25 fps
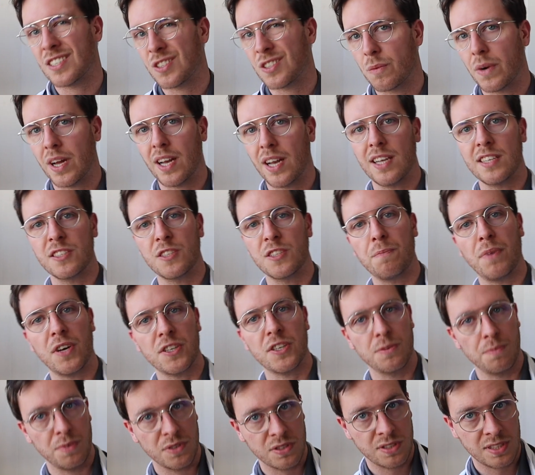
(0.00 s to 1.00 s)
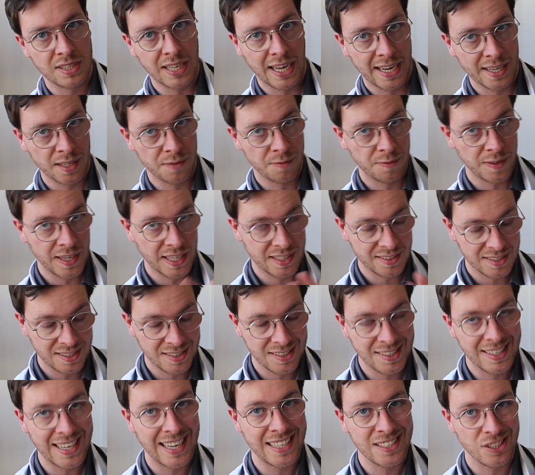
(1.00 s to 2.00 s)
as well as possible side effects
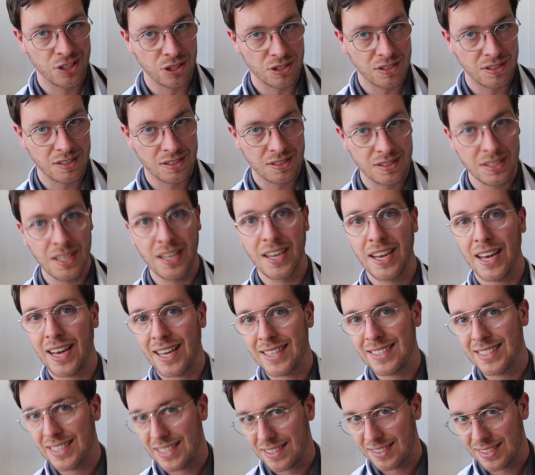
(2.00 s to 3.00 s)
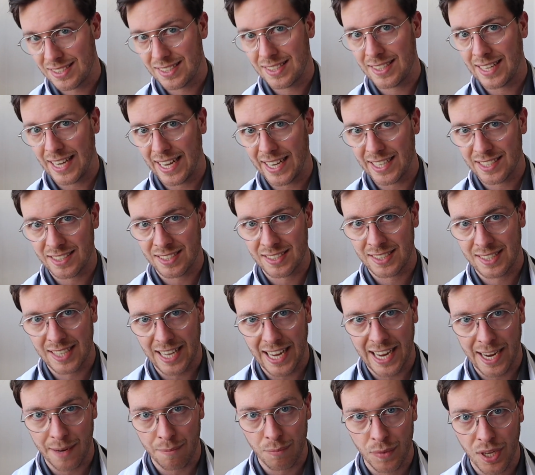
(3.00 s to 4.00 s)
and dangers. And this takes
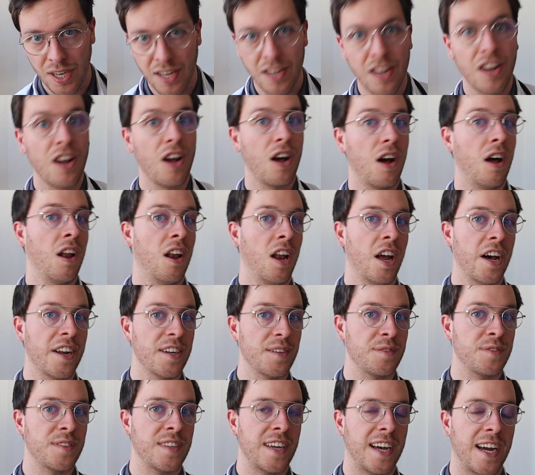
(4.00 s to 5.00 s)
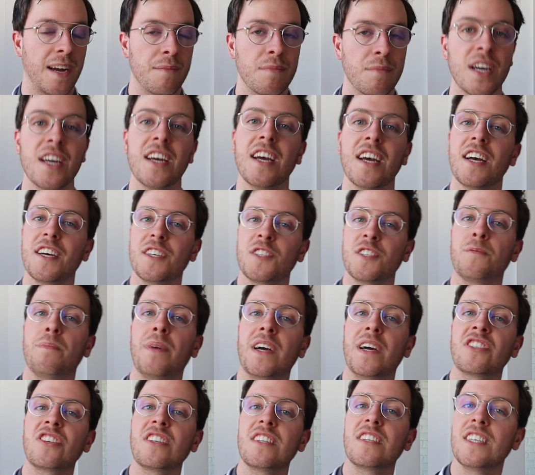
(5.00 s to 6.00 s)
time, a lot of time,
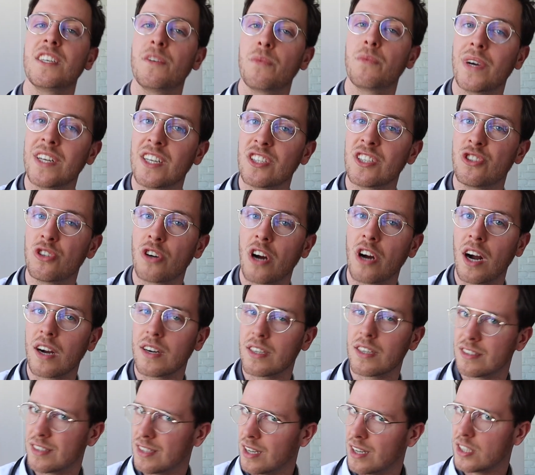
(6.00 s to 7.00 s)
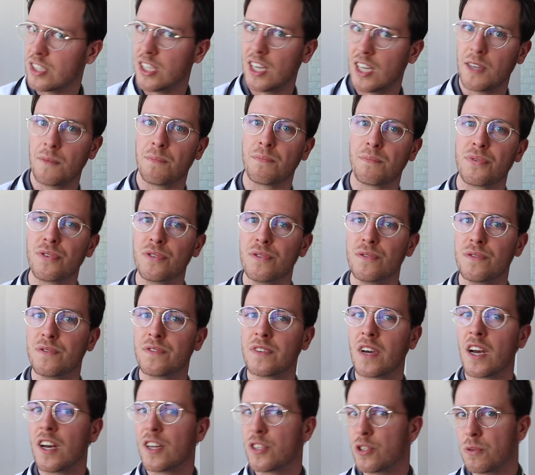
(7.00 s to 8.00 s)
especially when a drug is not yet
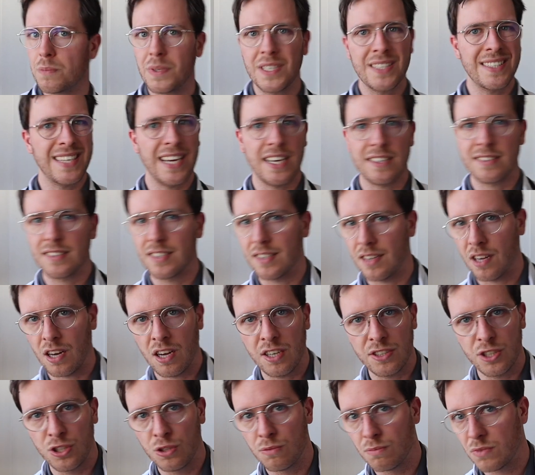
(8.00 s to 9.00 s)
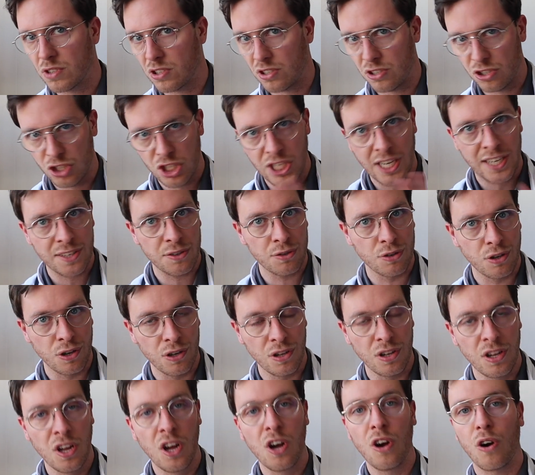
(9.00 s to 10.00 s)
approved to be tested on humans in
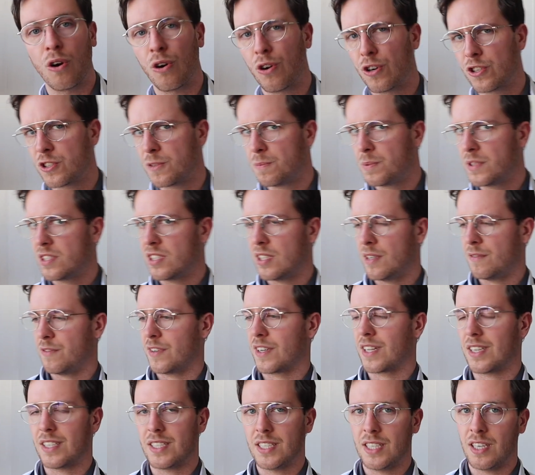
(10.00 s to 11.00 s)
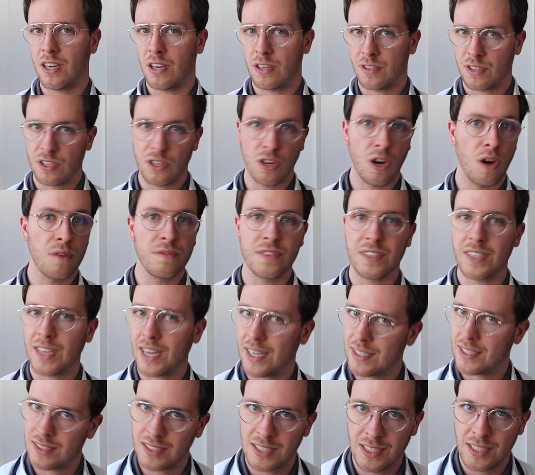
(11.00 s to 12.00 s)
general or specifically on
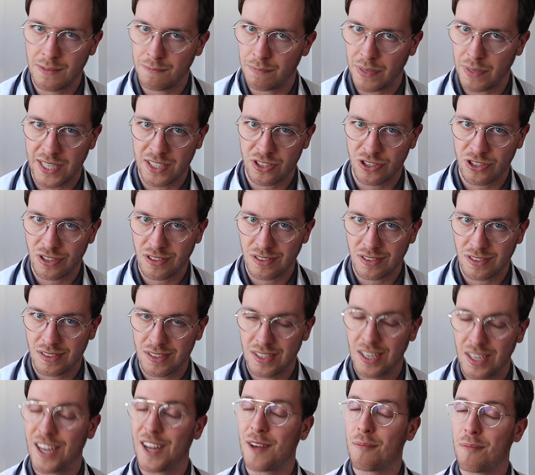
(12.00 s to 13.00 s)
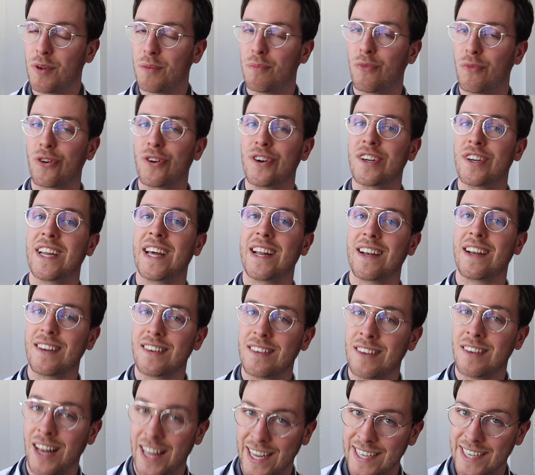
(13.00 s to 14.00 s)
COVID-19 patients, but more on that
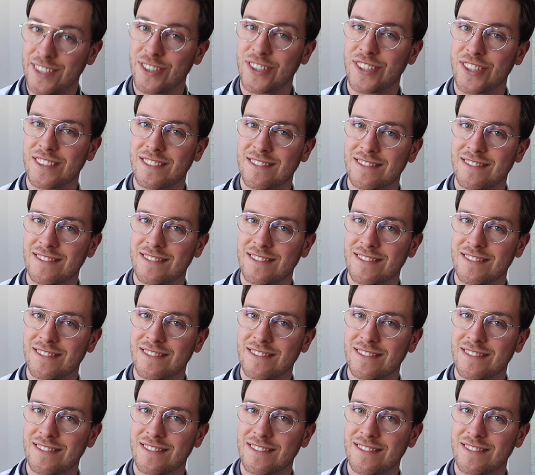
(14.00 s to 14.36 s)
later.